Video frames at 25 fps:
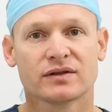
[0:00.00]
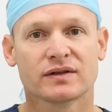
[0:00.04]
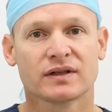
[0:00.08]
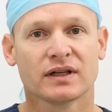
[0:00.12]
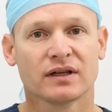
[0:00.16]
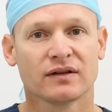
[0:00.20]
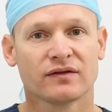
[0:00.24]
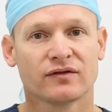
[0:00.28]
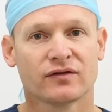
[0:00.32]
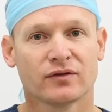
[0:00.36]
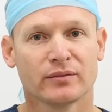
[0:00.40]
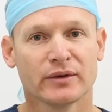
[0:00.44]

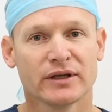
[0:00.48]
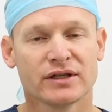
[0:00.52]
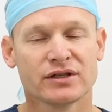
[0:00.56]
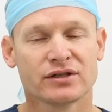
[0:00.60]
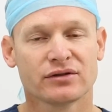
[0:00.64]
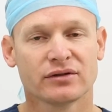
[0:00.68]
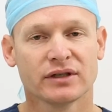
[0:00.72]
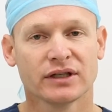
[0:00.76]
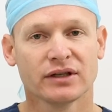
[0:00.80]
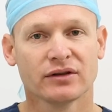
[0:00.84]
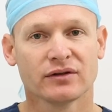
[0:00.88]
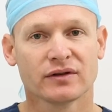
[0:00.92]
yourself from
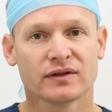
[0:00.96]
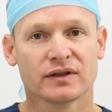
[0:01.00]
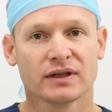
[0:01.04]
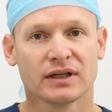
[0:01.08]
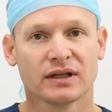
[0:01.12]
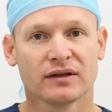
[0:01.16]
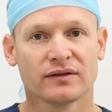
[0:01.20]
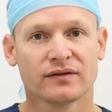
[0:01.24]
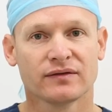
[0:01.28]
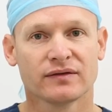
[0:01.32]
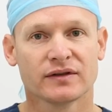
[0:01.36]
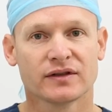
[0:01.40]
injuring
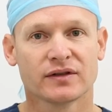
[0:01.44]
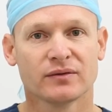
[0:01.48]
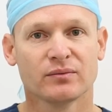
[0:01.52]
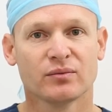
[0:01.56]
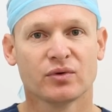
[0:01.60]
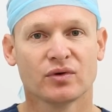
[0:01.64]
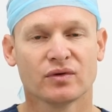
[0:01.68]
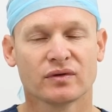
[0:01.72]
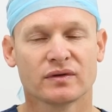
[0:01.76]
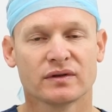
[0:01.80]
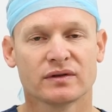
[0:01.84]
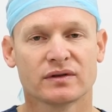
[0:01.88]
yourself, it's
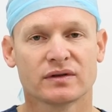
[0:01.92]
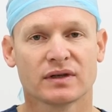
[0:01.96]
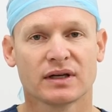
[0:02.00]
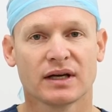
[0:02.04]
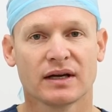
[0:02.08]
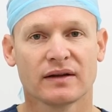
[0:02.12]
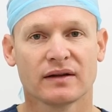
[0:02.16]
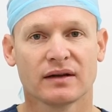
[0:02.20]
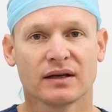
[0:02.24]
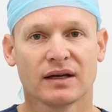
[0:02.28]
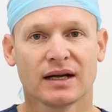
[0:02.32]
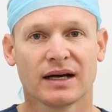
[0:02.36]
important to
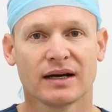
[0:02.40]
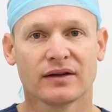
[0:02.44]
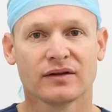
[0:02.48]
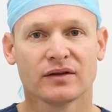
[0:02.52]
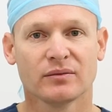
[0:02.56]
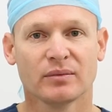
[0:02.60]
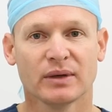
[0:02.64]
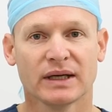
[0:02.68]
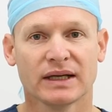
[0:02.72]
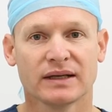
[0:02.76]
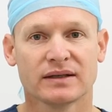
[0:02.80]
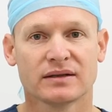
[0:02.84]
either lie on
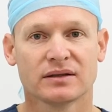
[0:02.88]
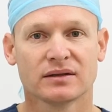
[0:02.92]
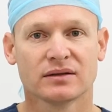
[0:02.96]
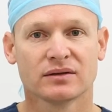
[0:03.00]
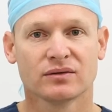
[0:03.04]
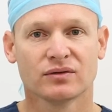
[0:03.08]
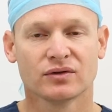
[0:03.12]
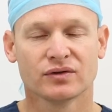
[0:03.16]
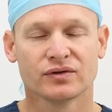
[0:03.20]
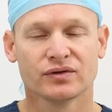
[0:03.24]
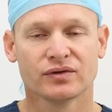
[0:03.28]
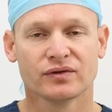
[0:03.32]
the bed
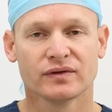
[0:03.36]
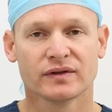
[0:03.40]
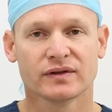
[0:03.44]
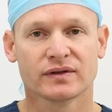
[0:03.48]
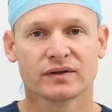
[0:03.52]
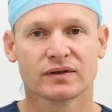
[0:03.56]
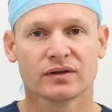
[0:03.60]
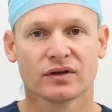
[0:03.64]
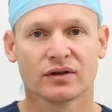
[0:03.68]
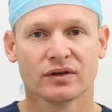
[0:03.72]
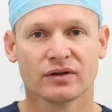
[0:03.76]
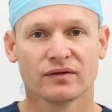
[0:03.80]
or do
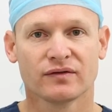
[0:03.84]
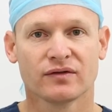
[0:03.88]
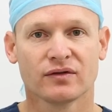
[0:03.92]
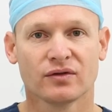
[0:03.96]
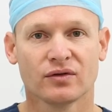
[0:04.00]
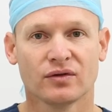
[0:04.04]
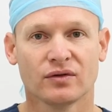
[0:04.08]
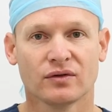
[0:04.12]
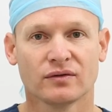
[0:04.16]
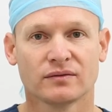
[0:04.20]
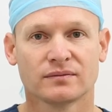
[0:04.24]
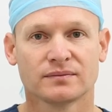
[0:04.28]
this on the
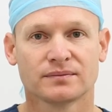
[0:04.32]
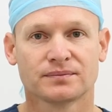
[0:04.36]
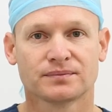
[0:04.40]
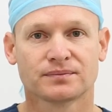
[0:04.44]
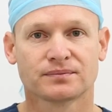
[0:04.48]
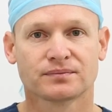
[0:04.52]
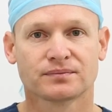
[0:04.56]
floor.